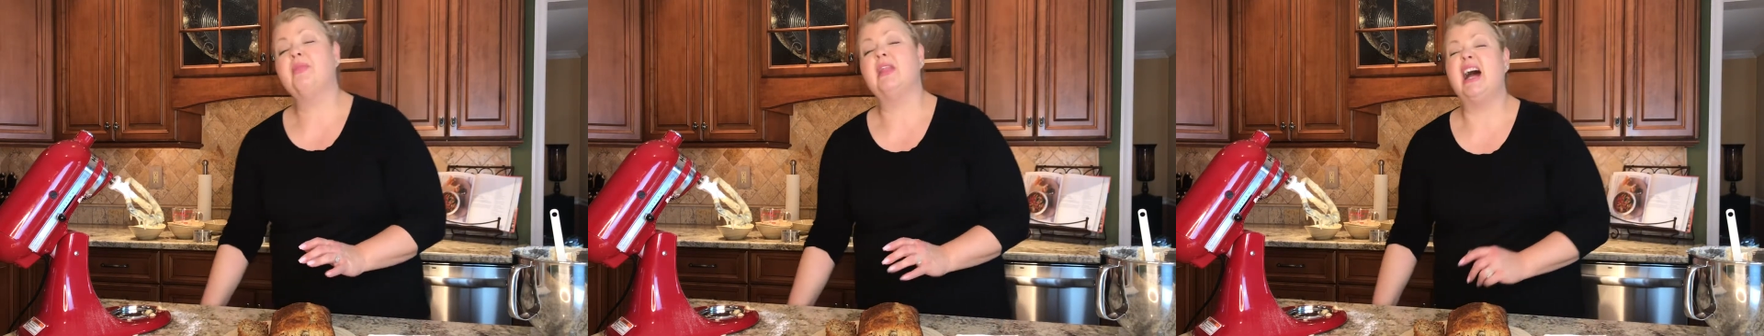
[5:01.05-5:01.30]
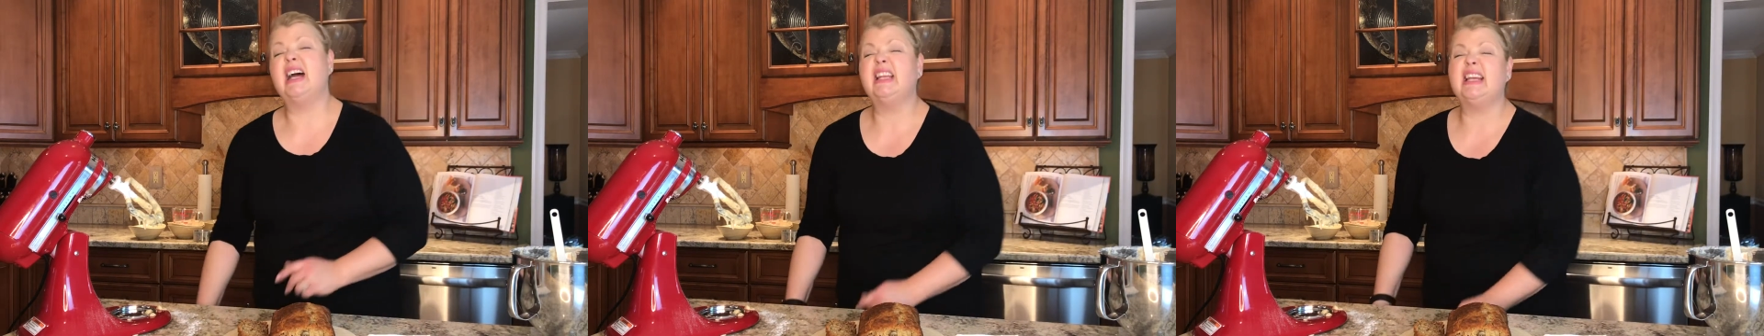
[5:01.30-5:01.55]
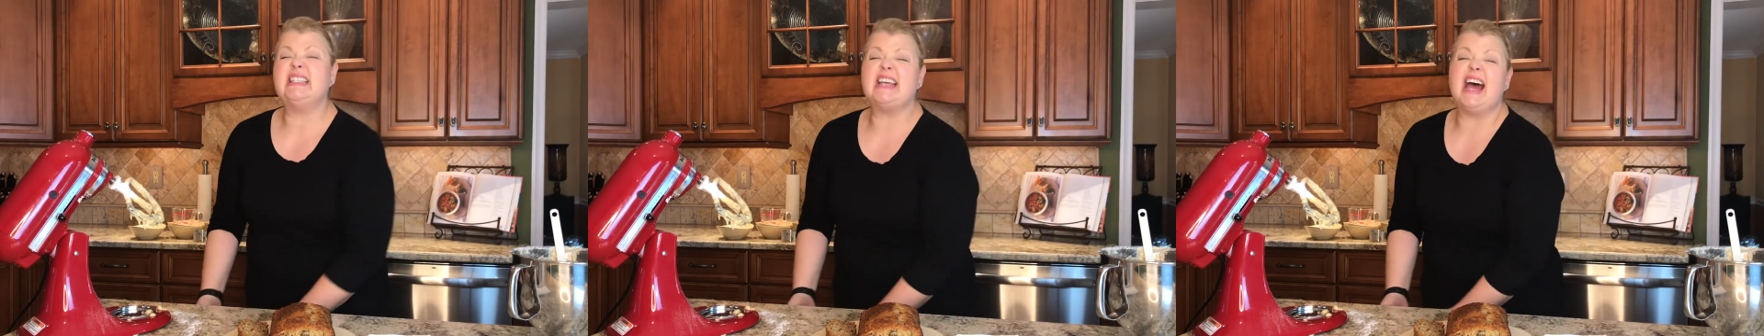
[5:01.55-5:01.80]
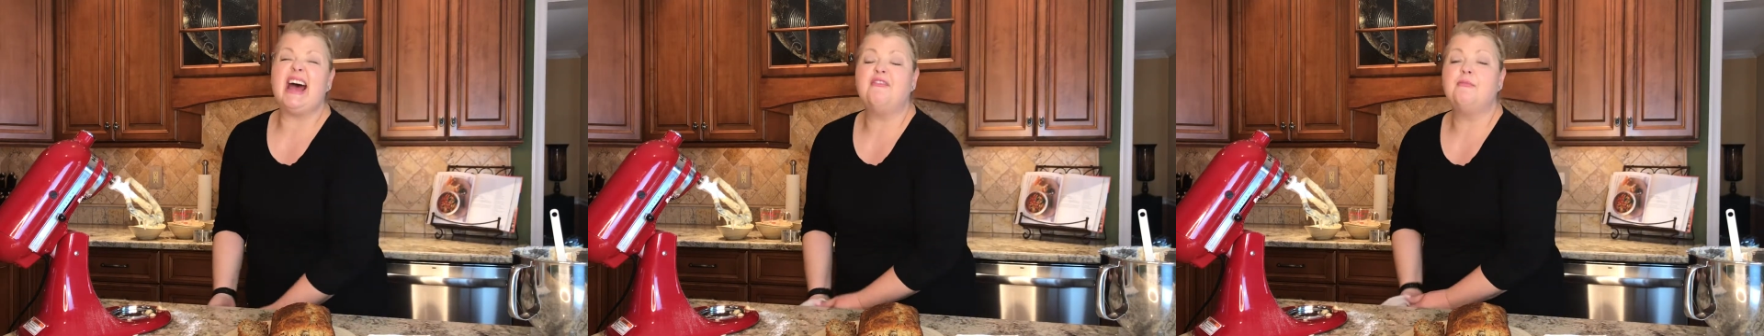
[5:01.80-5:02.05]
I like to
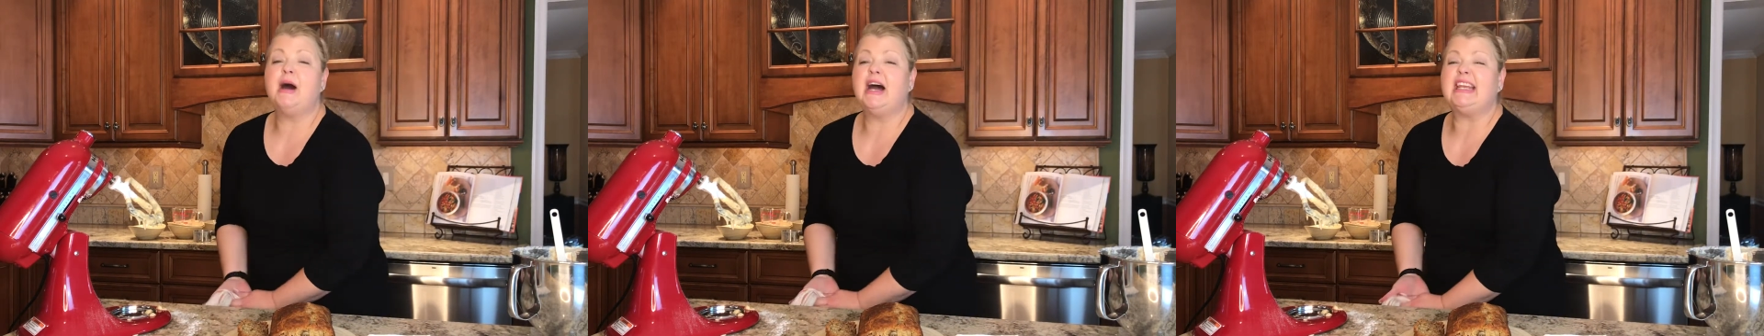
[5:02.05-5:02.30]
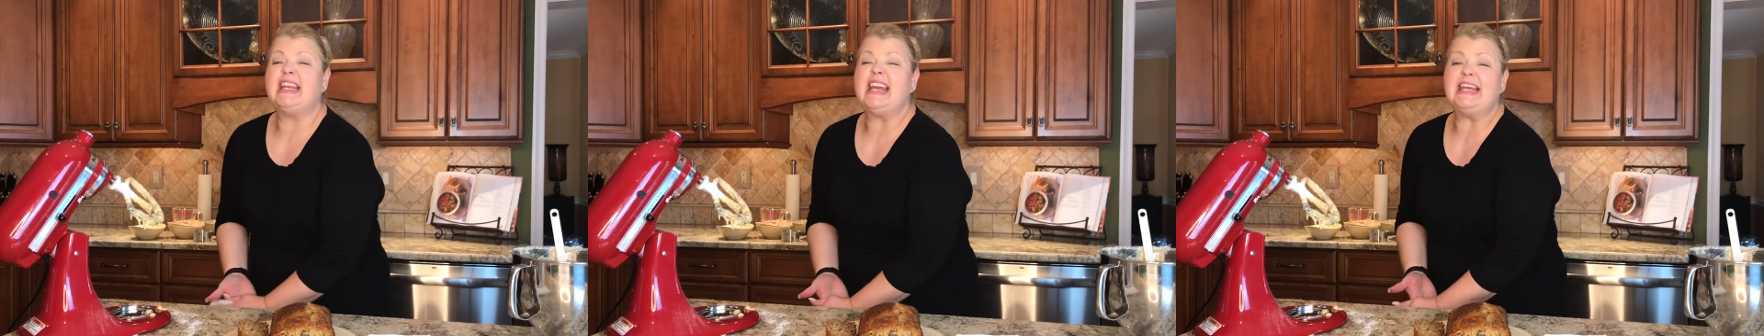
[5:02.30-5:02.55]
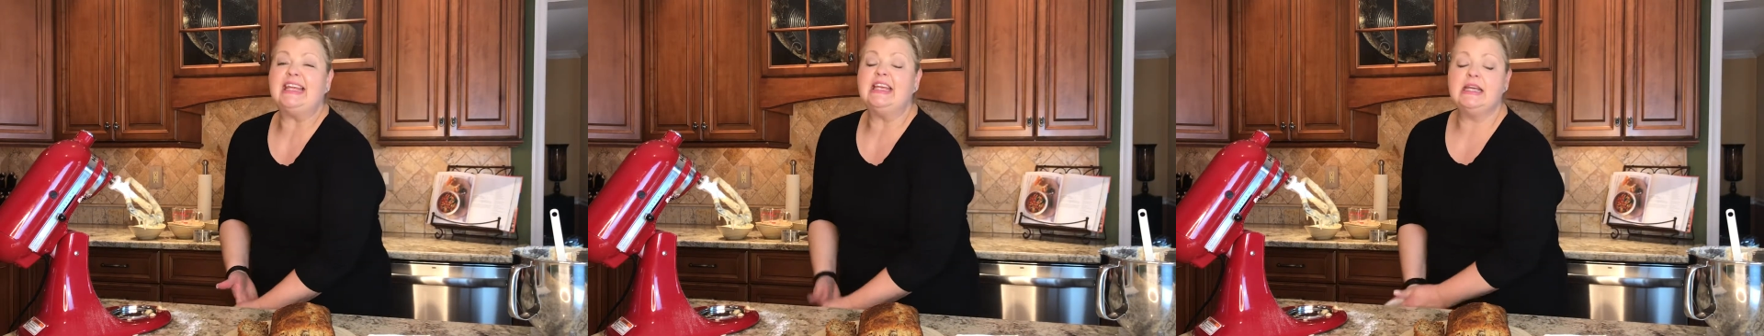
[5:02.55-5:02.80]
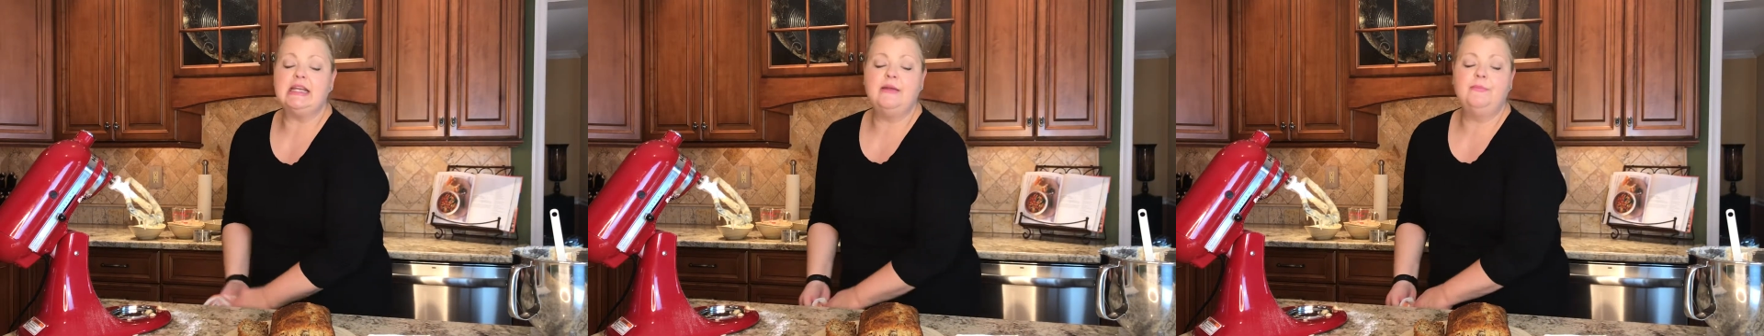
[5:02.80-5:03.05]
have mine
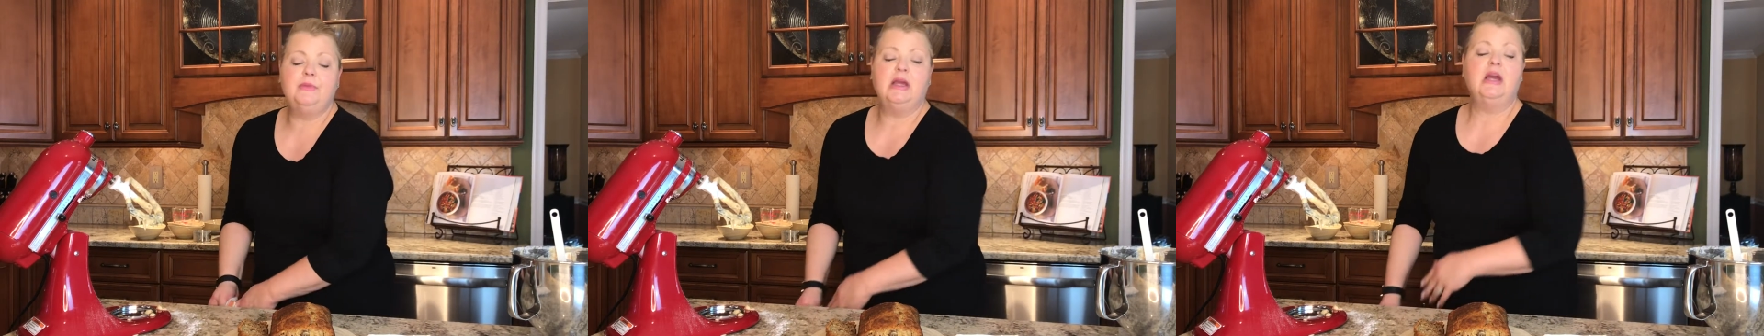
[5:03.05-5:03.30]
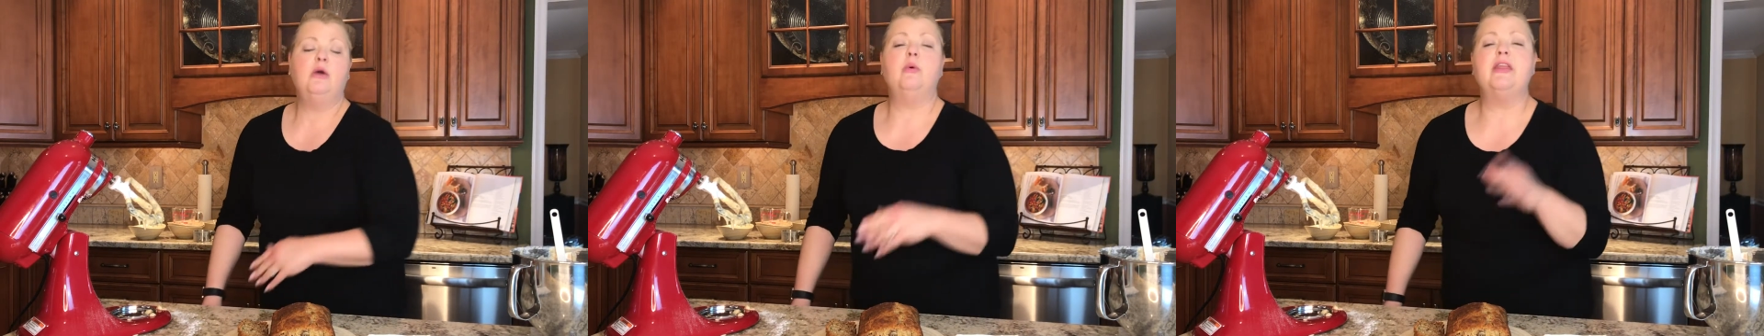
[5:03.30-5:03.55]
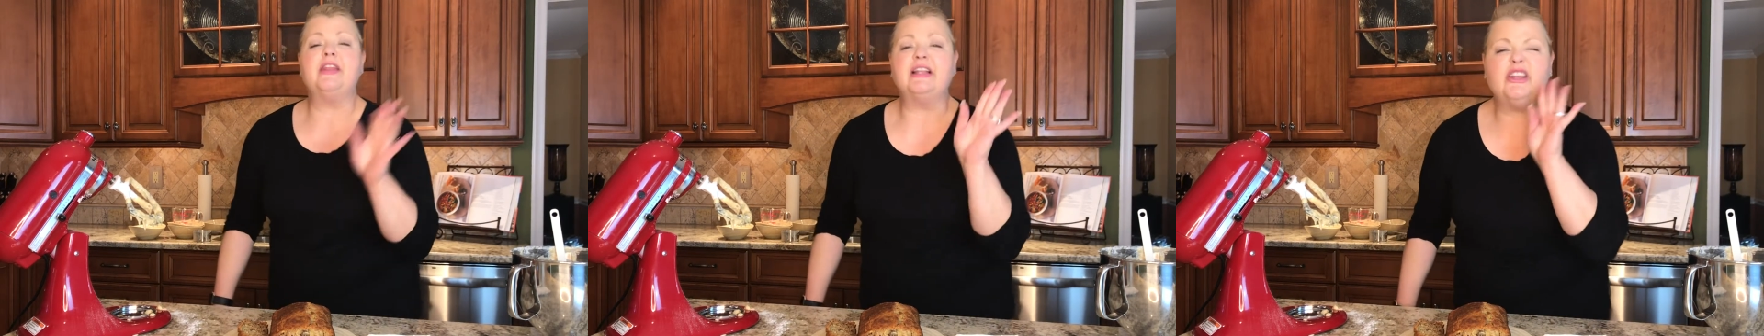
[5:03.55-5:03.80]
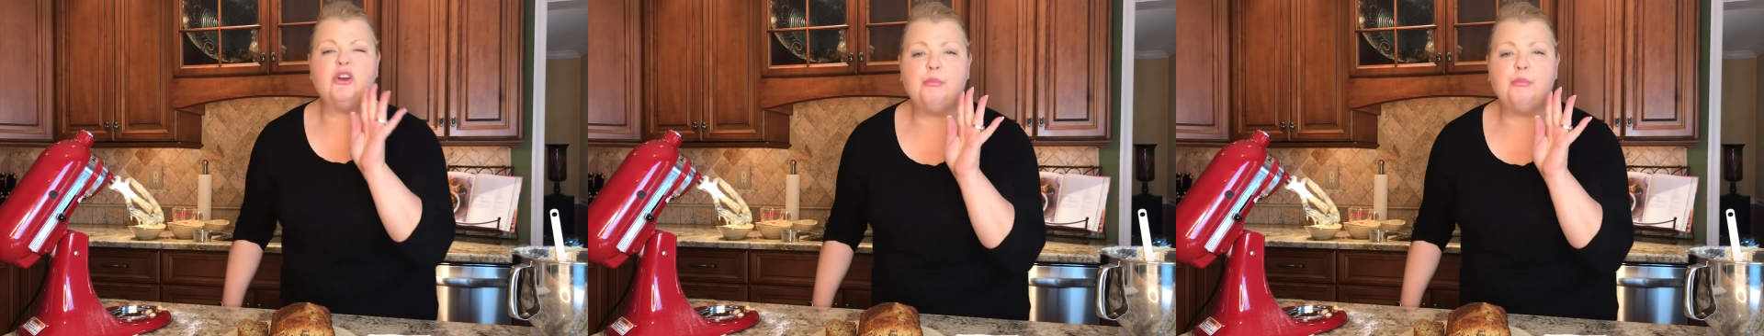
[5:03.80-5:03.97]
heated with a little